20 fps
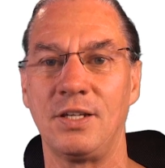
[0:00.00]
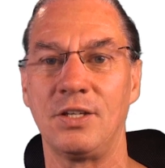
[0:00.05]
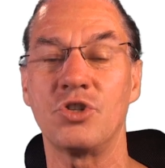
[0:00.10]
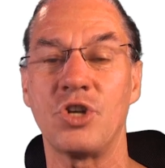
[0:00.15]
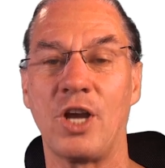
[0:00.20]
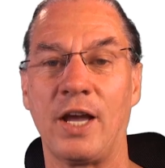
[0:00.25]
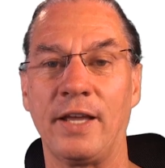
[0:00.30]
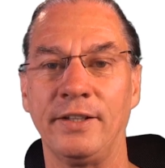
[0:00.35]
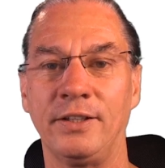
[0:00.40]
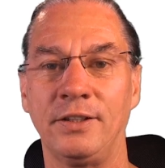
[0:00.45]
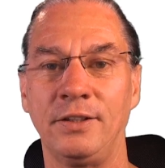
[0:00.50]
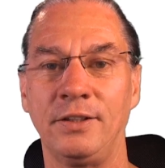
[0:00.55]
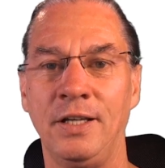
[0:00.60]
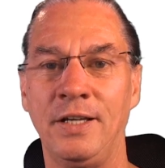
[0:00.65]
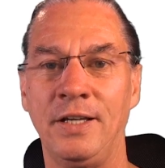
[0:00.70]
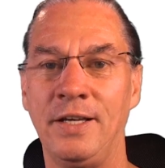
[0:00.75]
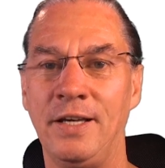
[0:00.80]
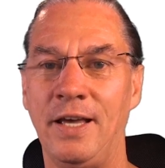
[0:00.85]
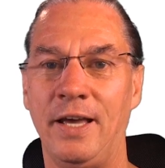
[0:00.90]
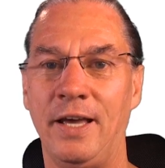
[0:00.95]
channel,
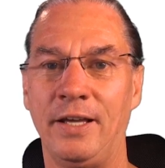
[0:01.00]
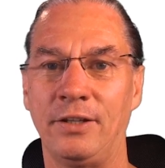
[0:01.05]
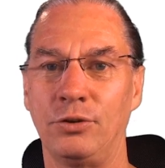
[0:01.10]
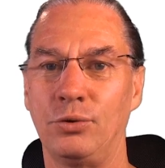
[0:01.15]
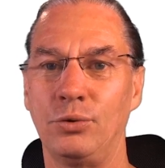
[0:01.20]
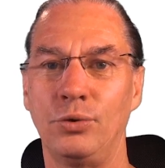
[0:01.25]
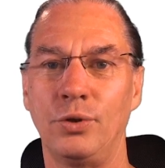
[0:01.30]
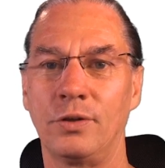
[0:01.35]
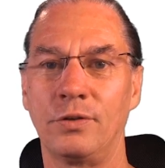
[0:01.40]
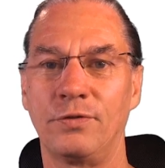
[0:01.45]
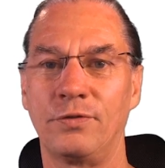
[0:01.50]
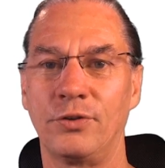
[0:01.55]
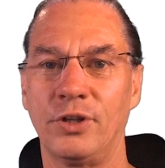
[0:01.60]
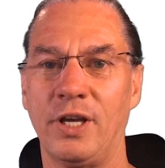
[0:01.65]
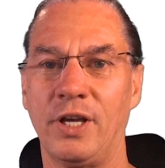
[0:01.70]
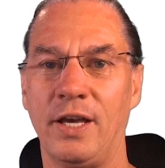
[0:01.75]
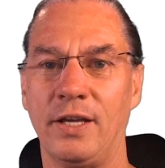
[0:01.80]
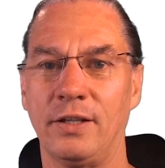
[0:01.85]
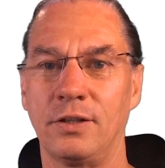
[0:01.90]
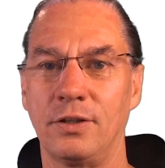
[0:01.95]
and do not
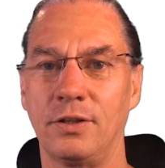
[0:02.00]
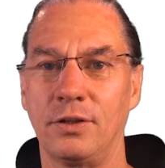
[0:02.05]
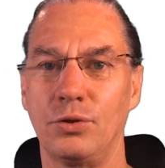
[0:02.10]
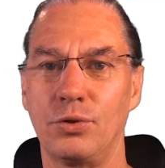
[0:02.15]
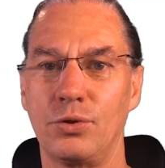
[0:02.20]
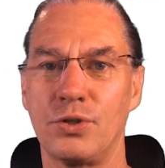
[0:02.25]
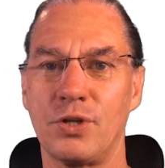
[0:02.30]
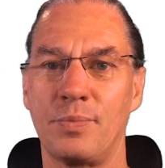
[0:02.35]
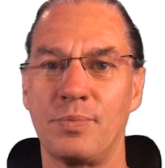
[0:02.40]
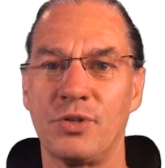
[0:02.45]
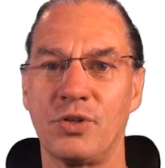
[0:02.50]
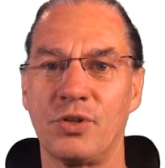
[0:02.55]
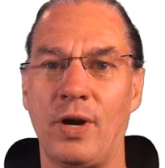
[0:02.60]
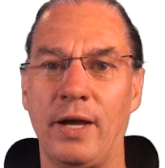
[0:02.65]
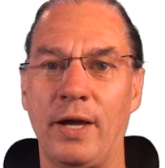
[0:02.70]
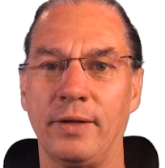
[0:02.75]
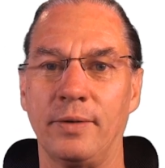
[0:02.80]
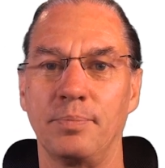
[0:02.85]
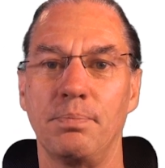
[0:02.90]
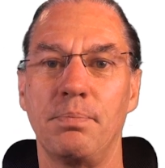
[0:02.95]
forget to
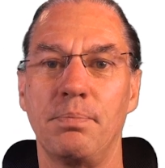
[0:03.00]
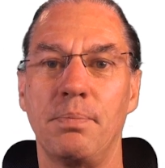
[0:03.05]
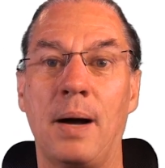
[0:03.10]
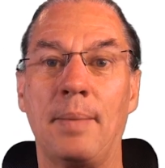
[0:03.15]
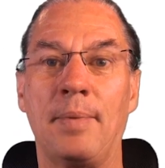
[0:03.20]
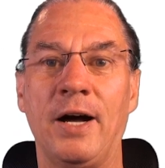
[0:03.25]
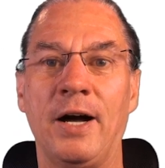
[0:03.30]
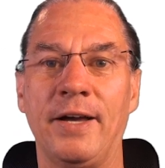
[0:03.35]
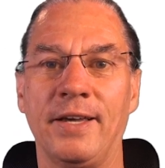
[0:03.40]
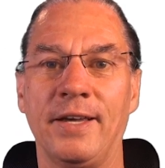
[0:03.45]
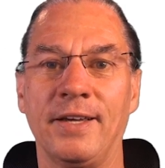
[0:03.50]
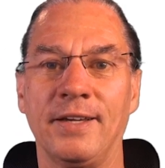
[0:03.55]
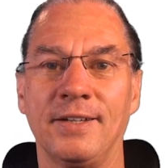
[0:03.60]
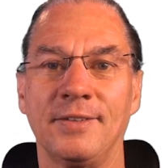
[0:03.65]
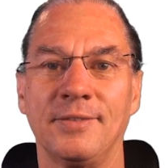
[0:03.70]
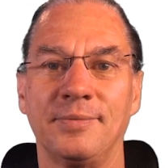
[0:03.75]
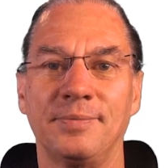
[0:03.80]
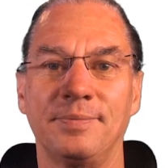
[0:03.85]
subscribe. Bye-bye.